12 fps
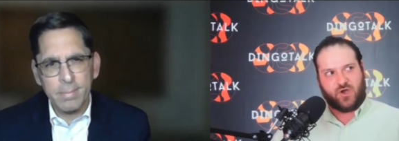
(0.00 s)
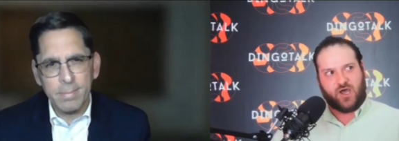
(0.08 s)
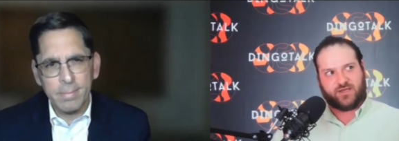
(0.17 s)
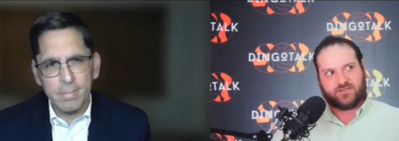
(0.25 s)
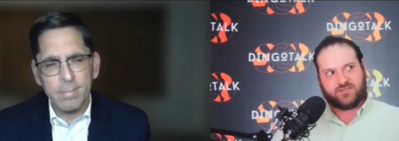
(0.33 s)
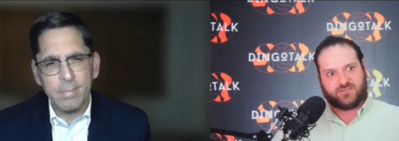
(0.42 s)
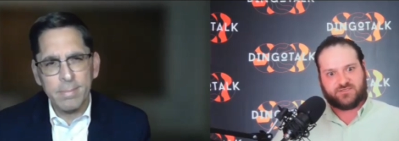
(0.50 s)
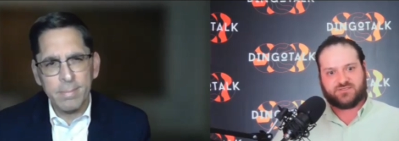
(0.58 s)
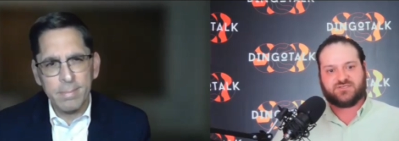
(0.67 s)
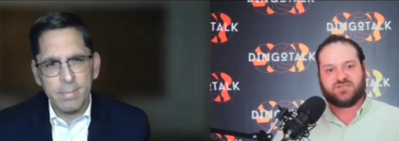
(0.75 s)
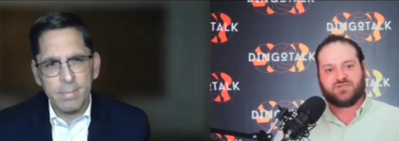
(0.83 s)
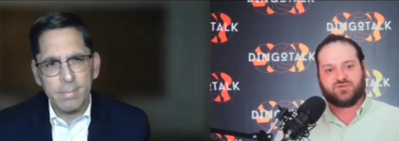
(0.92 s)
Speaker 1: not
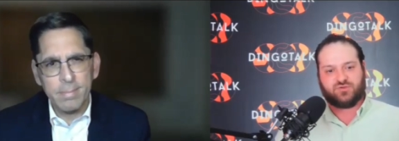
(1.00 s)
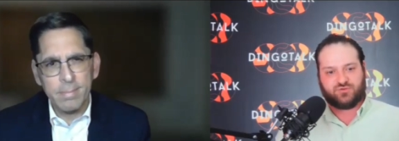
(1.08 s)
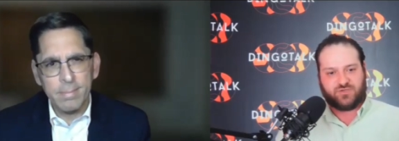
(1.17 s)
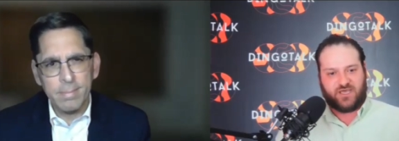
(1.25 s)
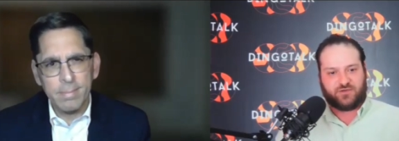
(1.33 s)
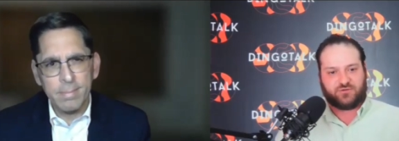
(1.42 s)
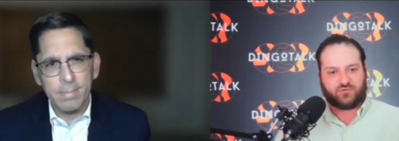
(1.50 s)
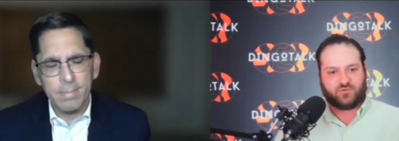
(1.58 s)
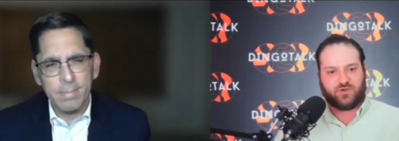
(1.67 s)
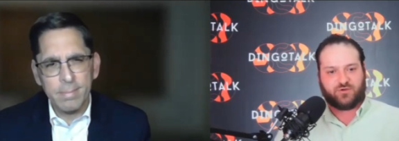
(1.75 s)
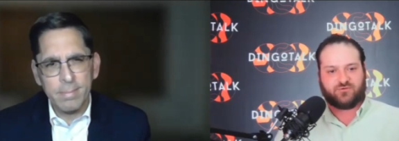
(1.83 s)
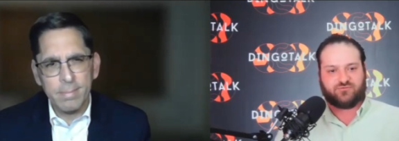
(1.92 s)
continue down the
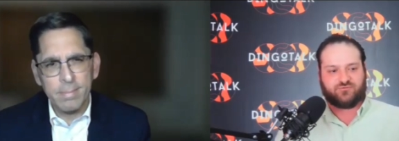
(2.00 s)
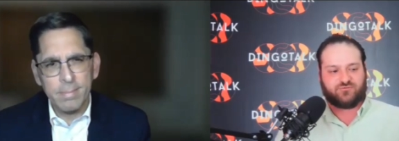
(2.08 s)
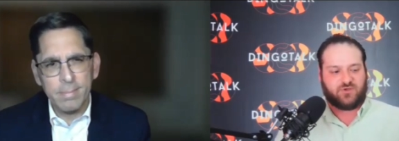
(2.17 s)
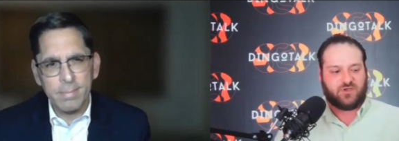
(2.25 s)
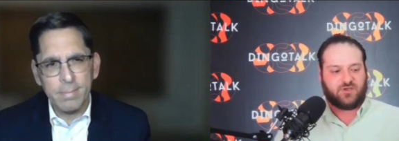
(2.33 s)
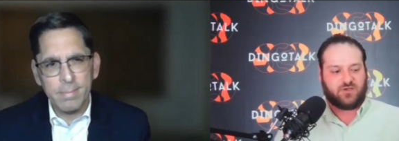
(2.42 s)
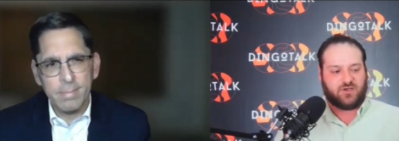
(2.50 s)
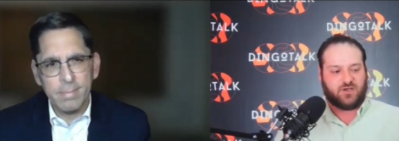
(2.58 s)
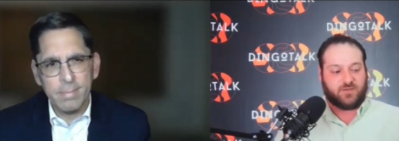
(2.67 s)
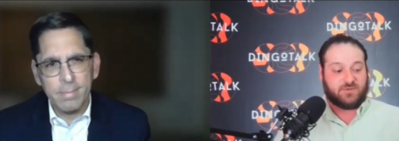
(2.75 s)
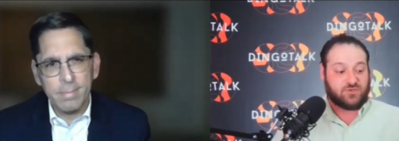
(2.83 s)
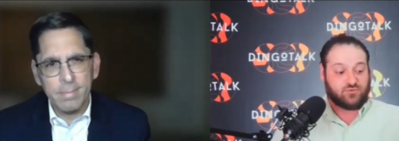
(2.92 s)
road of?
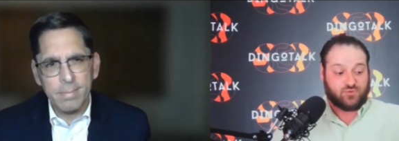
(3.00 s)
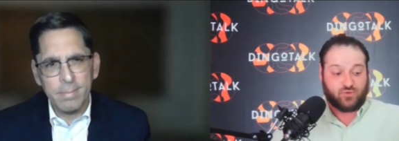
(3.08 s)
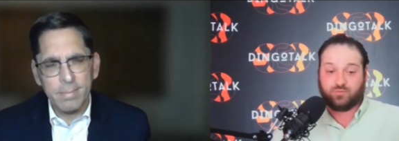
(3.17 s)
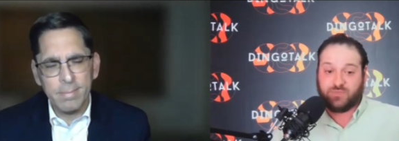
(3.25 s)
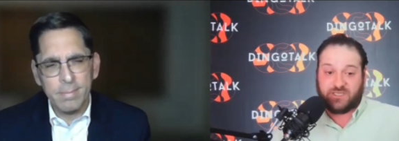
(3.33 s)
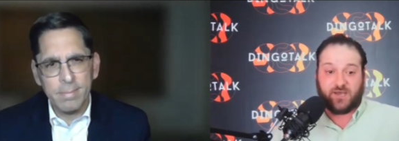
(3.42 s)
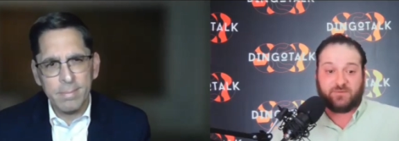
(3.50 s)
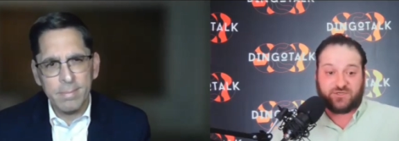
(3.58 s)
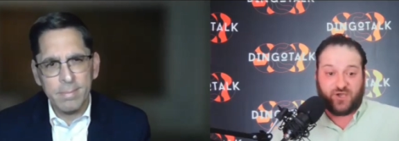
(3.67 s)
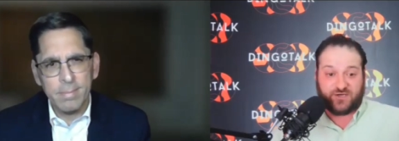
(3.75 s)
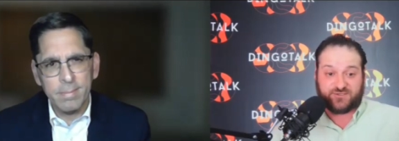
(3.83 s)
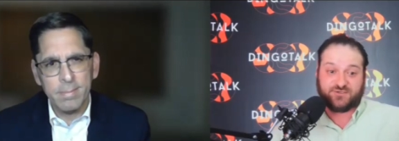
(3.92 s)
I mean, you you become a
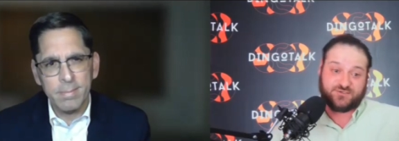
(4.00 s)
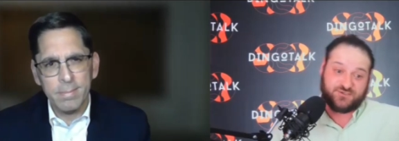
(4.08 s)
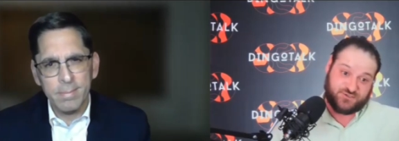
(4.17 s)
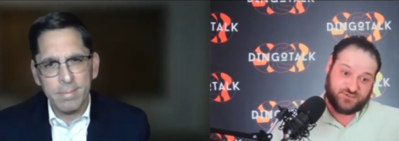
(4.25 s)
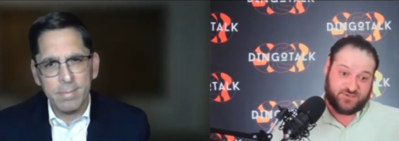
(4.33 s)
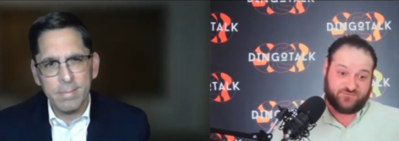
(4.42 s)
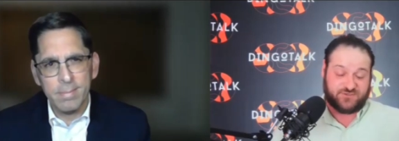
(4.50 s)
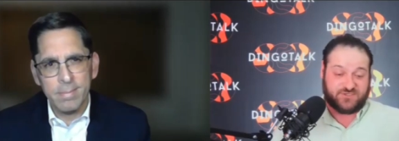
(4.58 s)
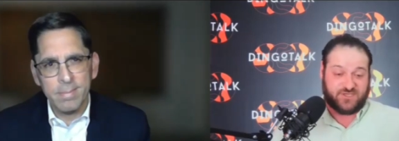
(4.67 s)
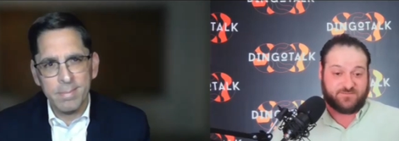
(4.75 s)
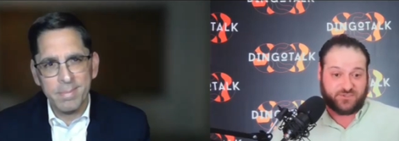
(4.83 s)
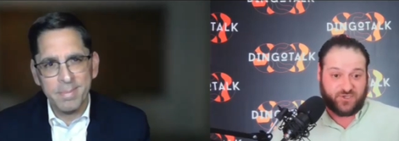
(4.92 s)
doctor, just a different
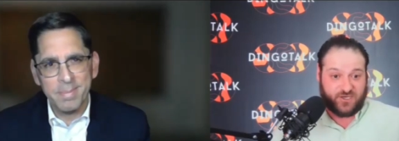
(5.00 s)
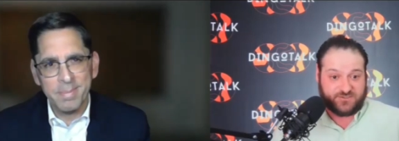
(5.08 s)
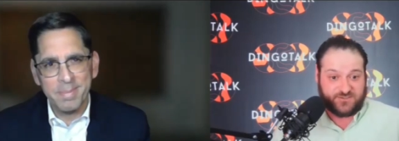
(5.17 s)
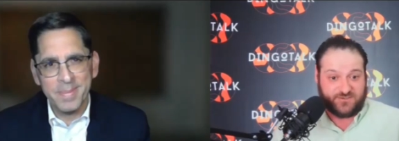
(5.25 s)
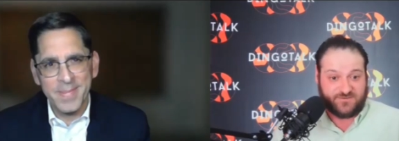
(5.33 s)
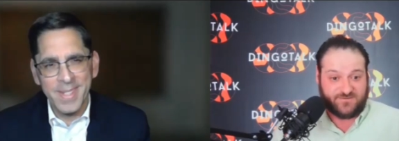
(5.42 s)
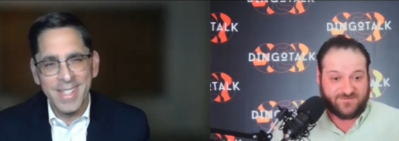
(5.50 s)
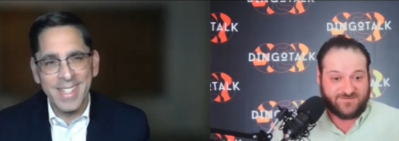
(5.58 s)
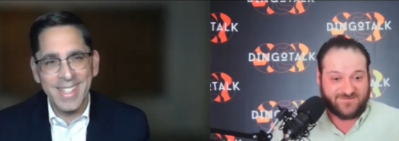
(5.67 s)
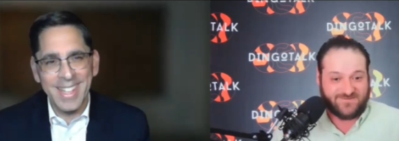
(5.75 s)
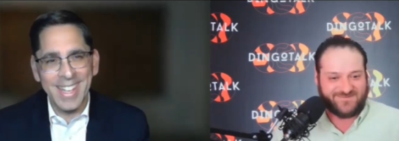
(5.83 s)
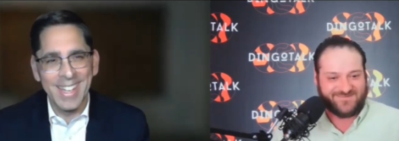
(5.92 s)
type of doctor.
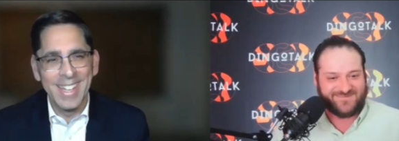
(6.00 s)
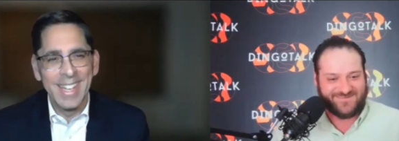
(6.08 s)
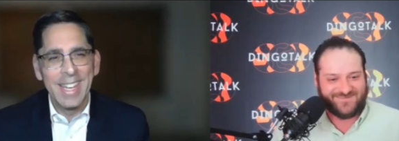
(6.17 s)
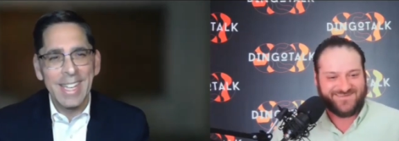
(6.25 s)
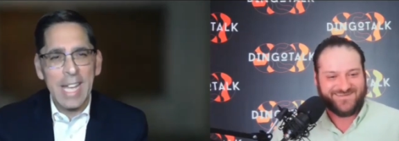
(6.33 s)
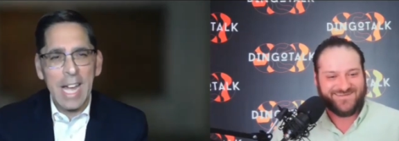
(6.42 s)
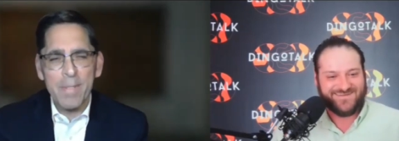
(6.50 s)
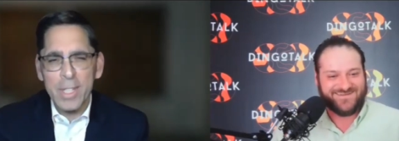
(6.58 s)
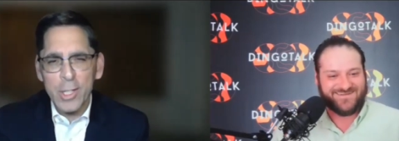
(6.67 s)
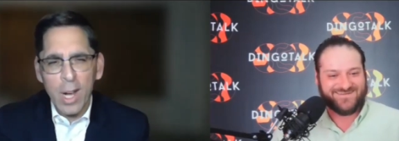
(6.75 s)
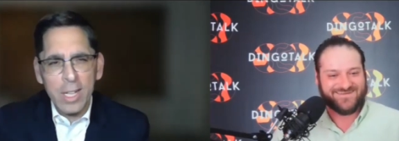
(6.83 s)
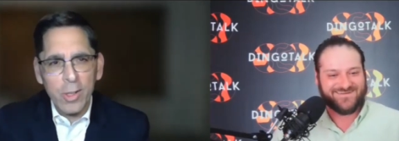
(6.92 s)
Speaker 2: Yeah, yeah I'm the
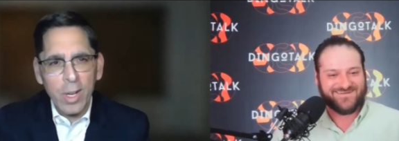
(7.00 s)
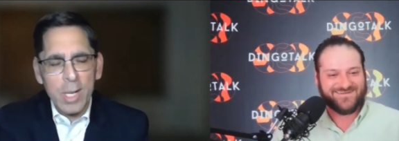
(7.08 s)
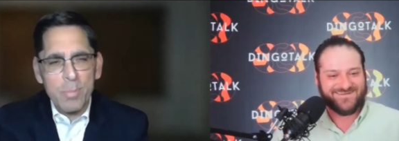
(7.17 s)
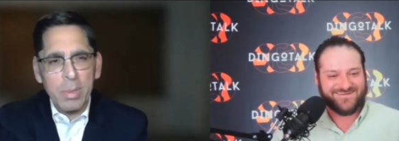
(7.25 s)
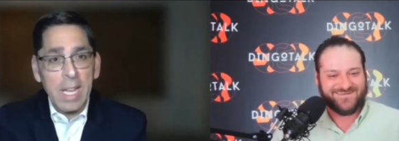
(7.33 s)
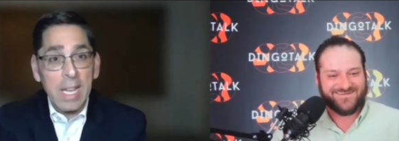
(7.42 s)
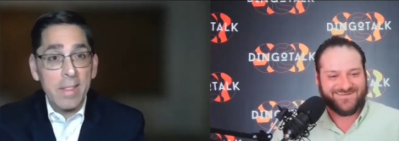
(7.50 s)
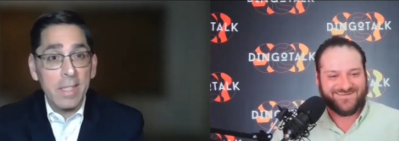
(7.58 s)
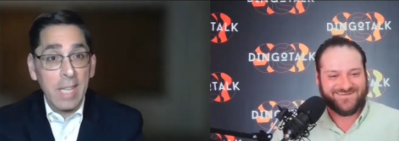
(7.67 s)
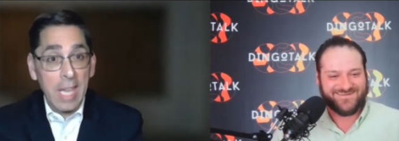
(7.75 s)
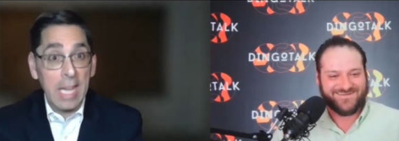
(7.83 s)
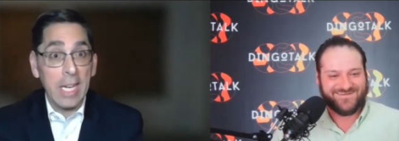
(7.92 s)
doctor on a plane that
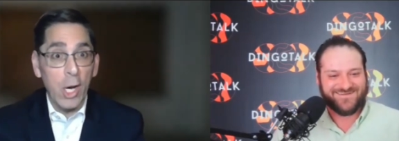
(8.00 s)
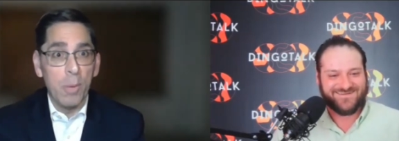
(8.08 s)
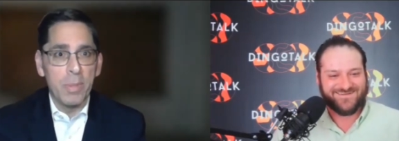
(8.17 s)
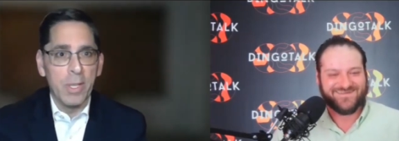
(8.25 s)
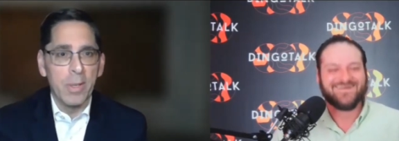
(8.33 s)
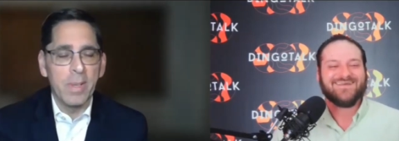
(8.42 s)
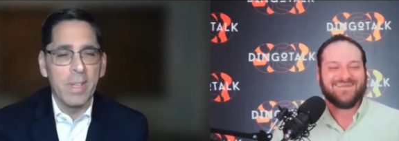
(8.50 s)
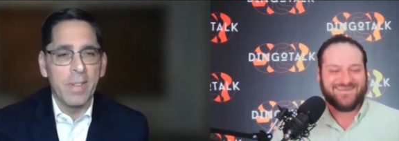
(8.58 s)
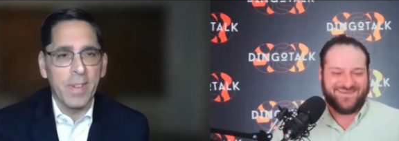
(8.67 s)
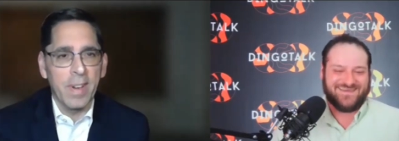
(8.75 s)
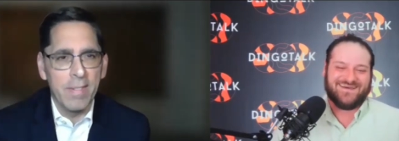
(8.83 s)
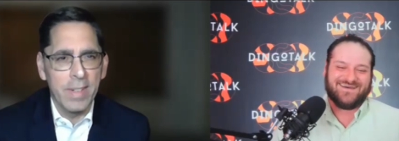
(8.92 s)
can't help you if
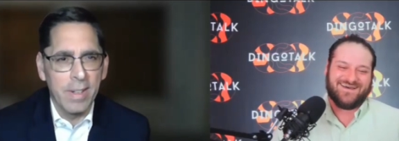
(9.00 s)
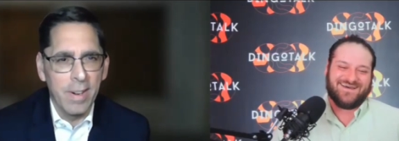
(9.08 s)
you're having.